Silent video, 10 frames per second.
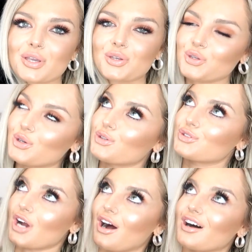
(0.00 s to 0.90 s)
a
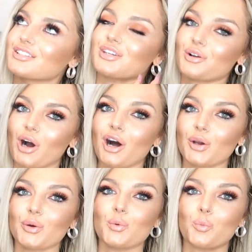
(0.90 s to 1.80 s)
huge ass
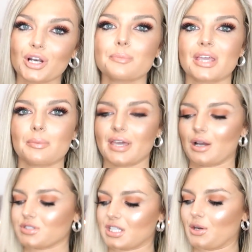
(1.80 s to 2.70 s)
coat, would it be a
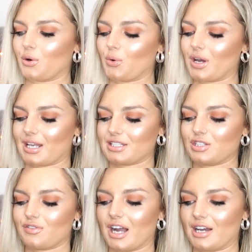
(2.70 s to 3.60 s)
PLT haul unless
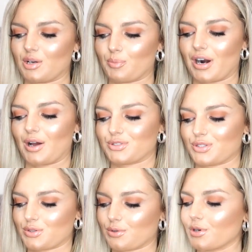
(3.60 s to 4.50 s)
you've had a browse
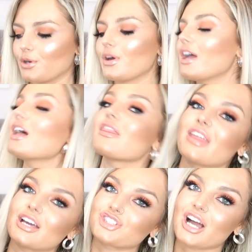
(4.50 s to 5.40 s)
through
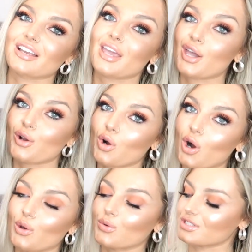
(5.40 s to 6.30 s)
their jacket and
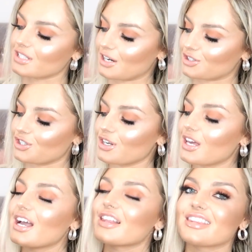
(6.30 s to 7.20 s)
coat section?
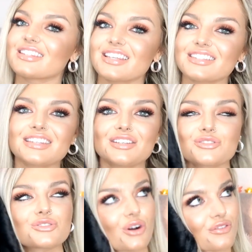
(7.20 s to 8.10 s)
This is the
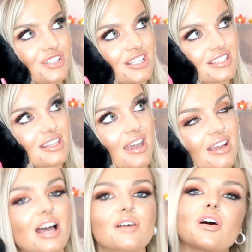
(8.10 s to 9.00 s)
softest
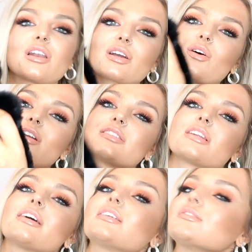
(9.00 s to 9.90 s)
thing ever, like
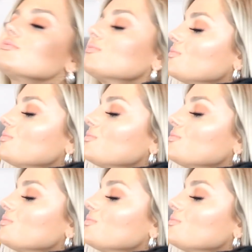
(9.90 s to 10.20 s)
honestly.